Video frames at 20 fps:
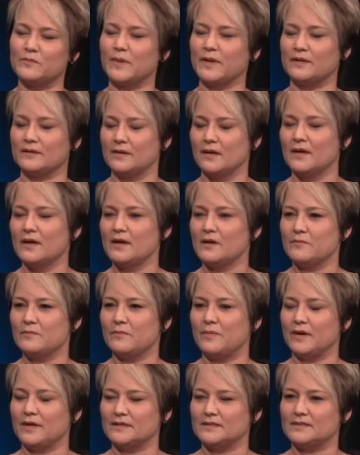but
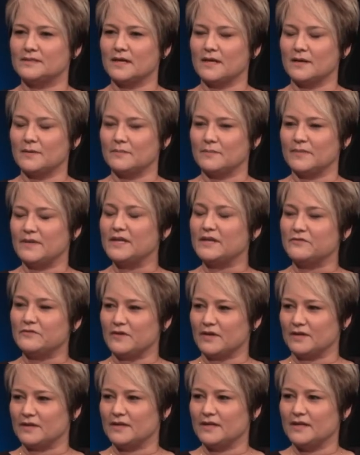given